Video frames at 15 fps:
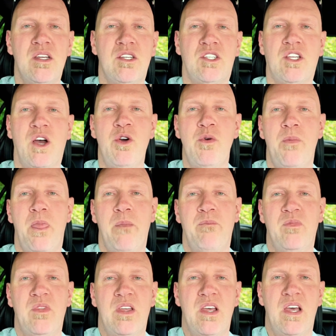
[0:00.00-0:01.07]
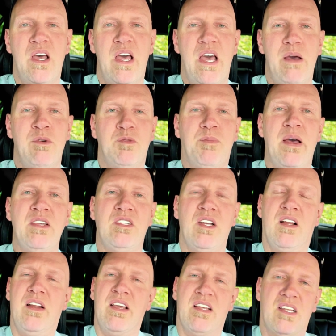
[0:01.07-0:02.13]
So it was
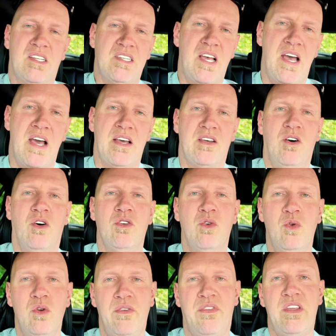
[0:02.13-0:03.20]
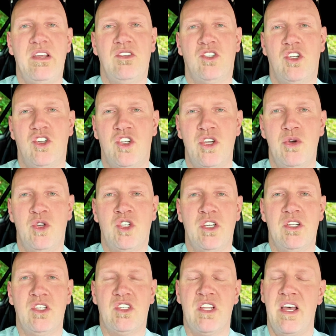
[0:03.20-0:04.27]
basically an attack on all of the
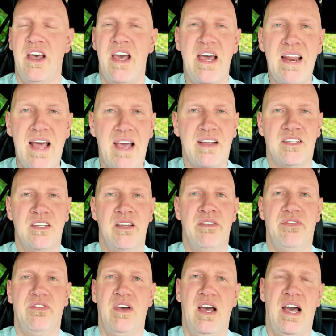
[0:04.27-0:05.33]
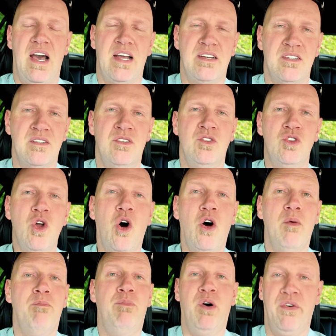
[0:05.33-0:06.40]
institutions that are inactive and
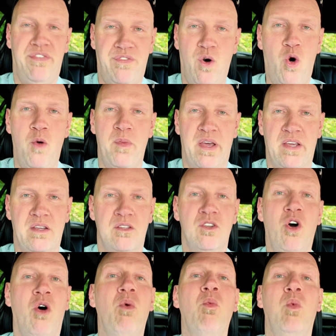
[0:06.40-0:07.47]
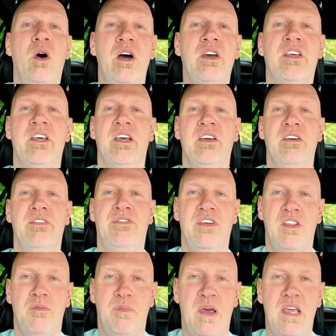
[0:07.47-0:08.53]
not performing, not working for
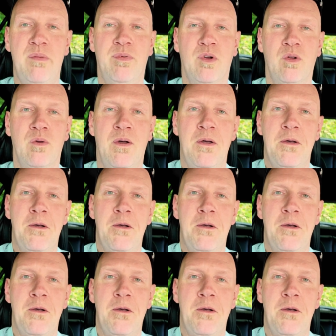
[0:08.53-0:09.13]
the people.